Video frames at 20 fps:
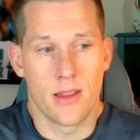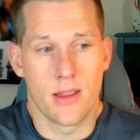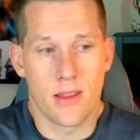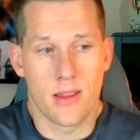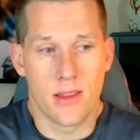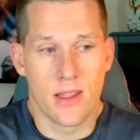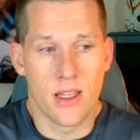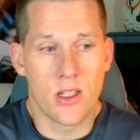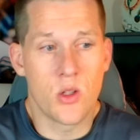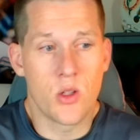
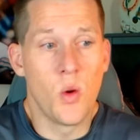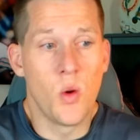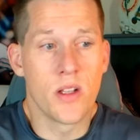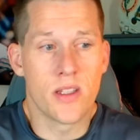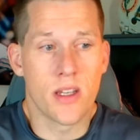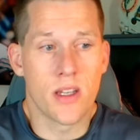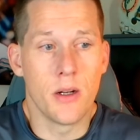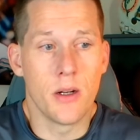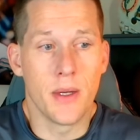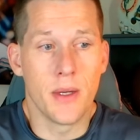This
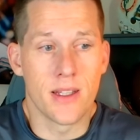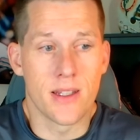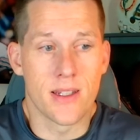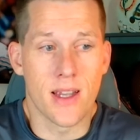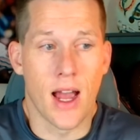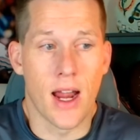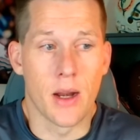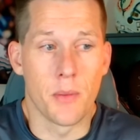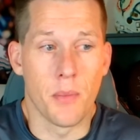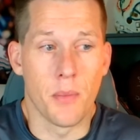one's going to be
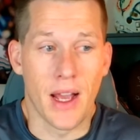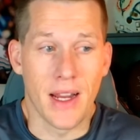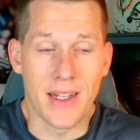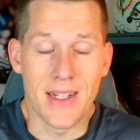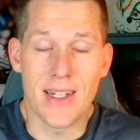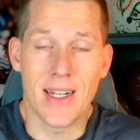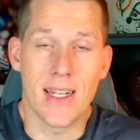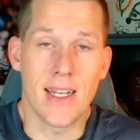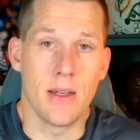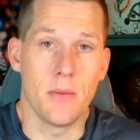decided by
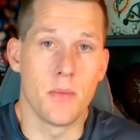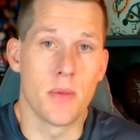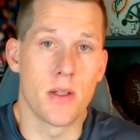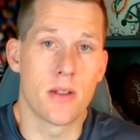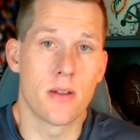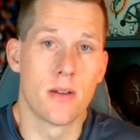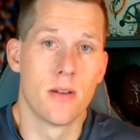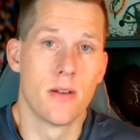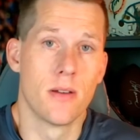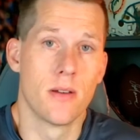
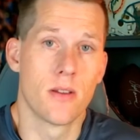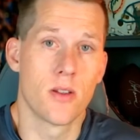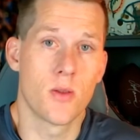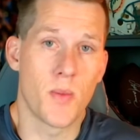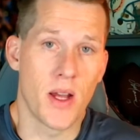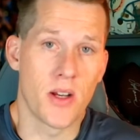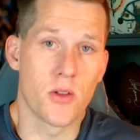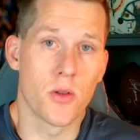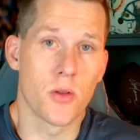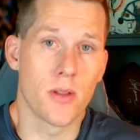teams,
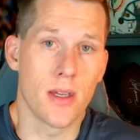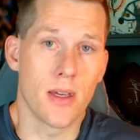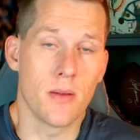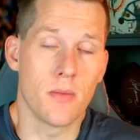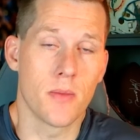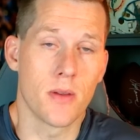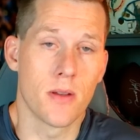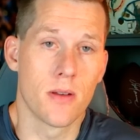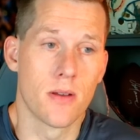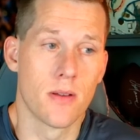special
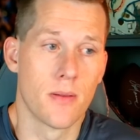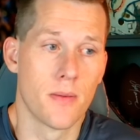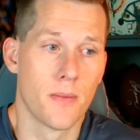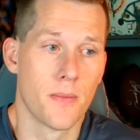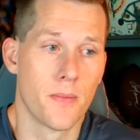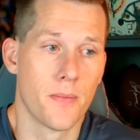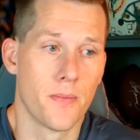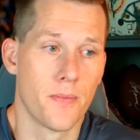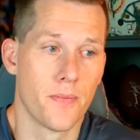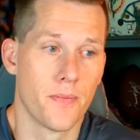teams,
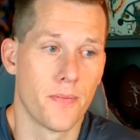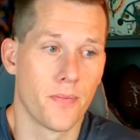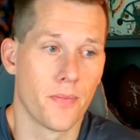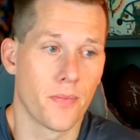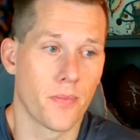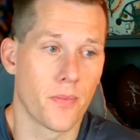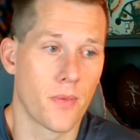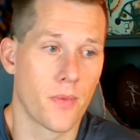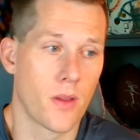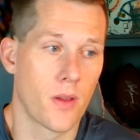
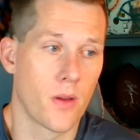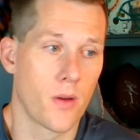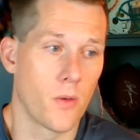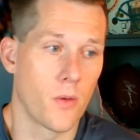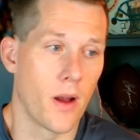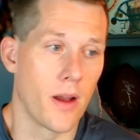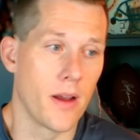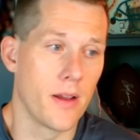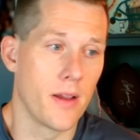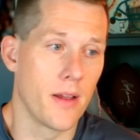
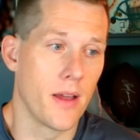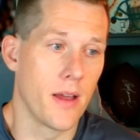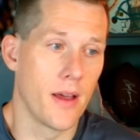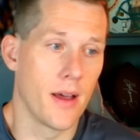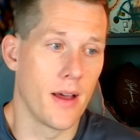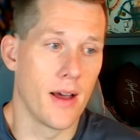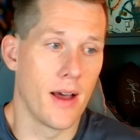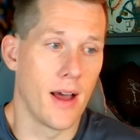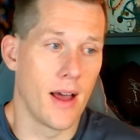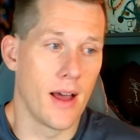right?
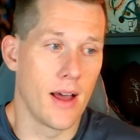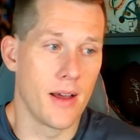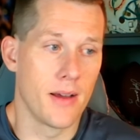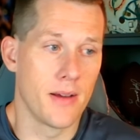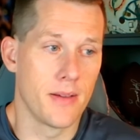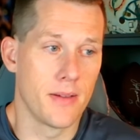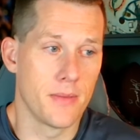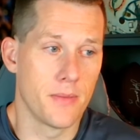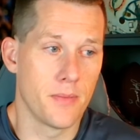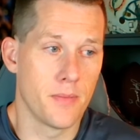
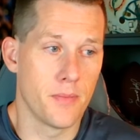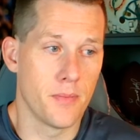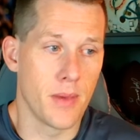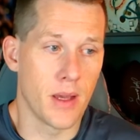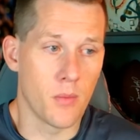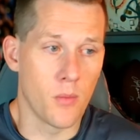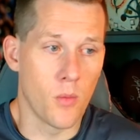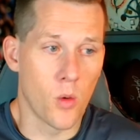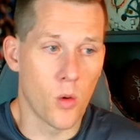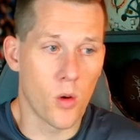
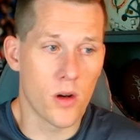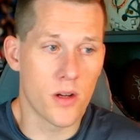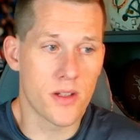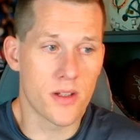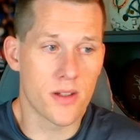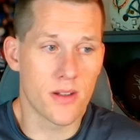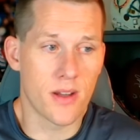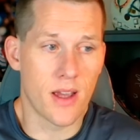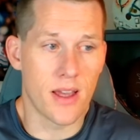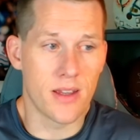
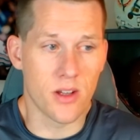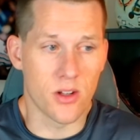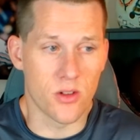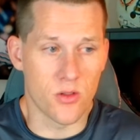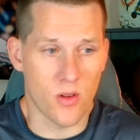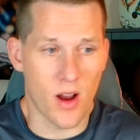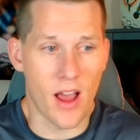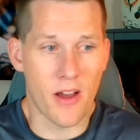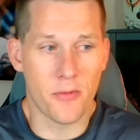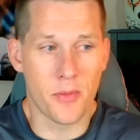McMorris as a
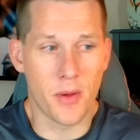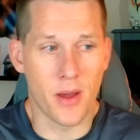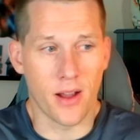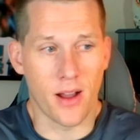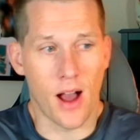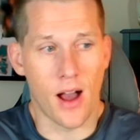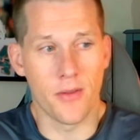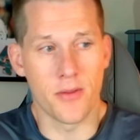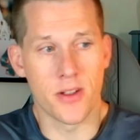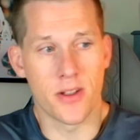draft pick
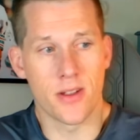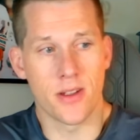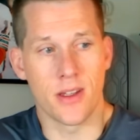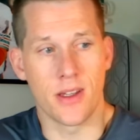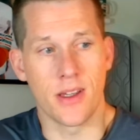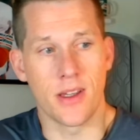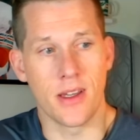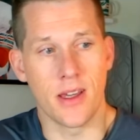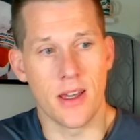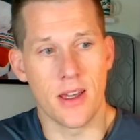
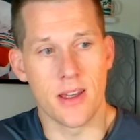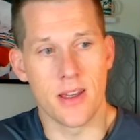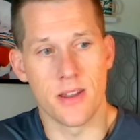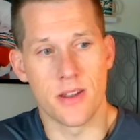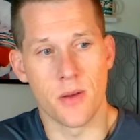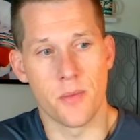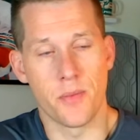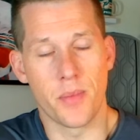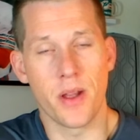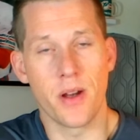obviously is
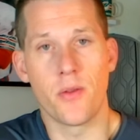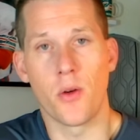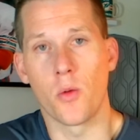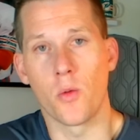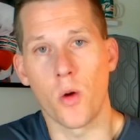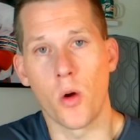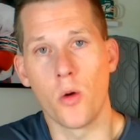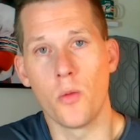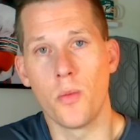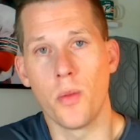a bit of a
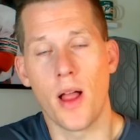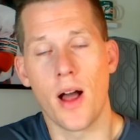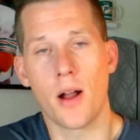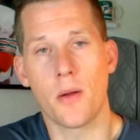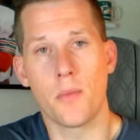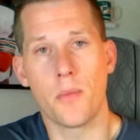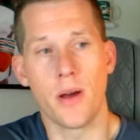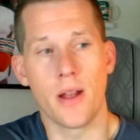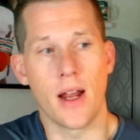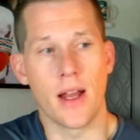roadblock,
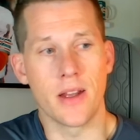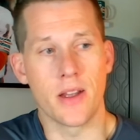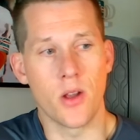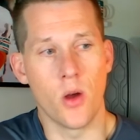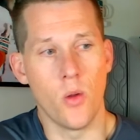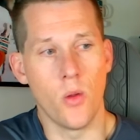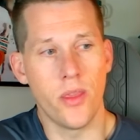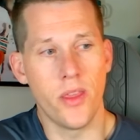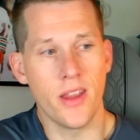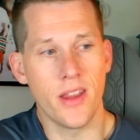but I
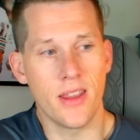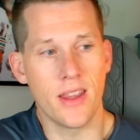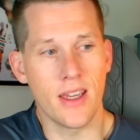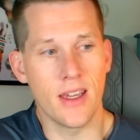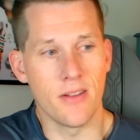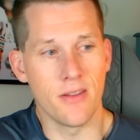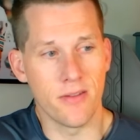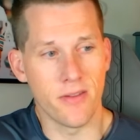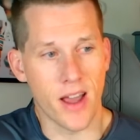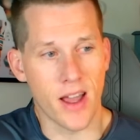don't think the
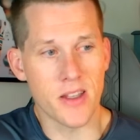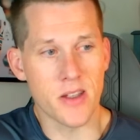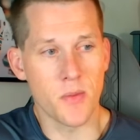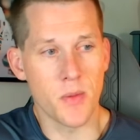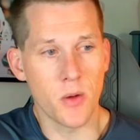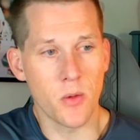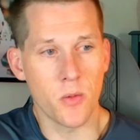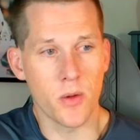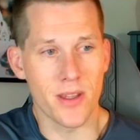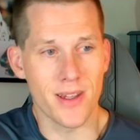
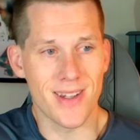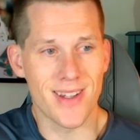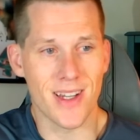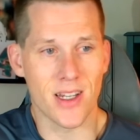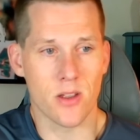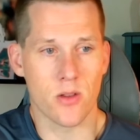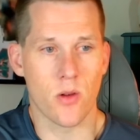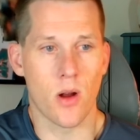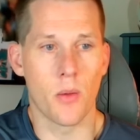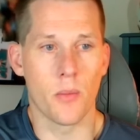investment with a
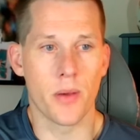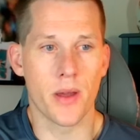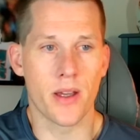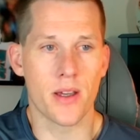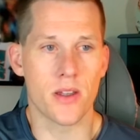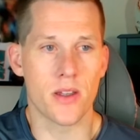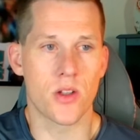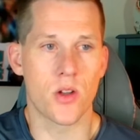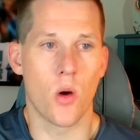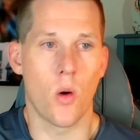6th-round pick
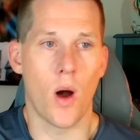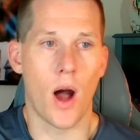is so